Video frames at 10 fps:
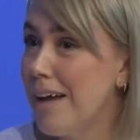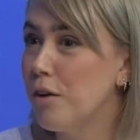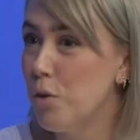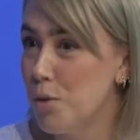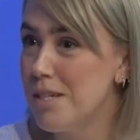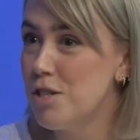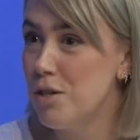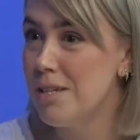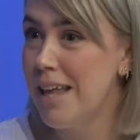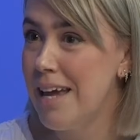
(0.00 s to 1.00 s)
and of course it's
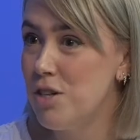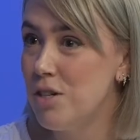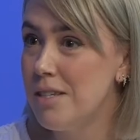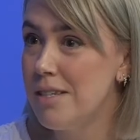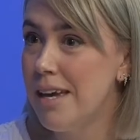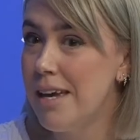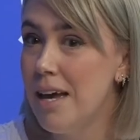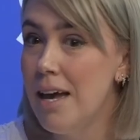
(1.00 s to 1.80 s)
using agency,